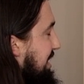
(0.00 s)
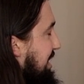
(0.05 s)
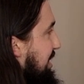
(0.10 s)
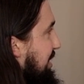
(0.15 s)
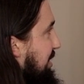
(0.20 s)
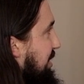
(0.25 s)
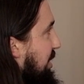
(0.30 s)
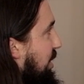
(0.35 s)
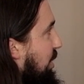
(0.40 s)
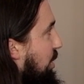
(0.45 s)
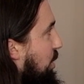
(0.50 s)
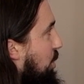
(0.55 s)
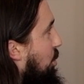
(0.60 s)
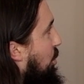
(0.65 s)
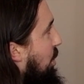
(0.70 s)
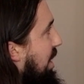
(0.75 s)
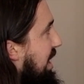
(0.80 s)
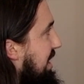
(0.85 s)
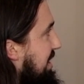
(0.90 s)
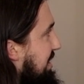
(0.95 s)
So
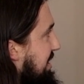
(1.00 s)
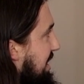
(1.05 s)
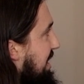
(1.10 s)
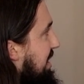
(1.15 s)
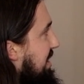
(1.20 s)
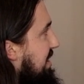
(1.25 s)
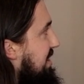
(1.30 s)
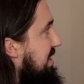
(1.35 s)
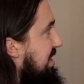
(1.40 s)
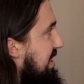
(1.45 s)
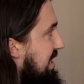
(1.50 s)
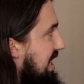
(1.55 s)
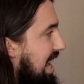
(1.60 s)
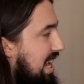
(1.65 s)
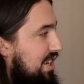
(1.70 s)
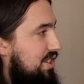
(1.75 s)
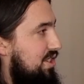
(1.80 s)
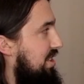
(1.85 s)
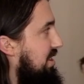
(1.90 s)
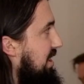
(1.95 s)
what it does is it
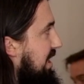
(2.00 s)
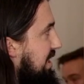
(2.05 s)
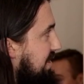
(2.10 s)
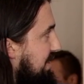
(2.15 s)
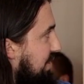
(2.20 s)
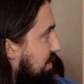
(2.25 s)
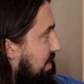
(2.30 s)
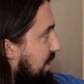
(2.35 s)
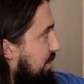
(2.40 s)
actually lets you,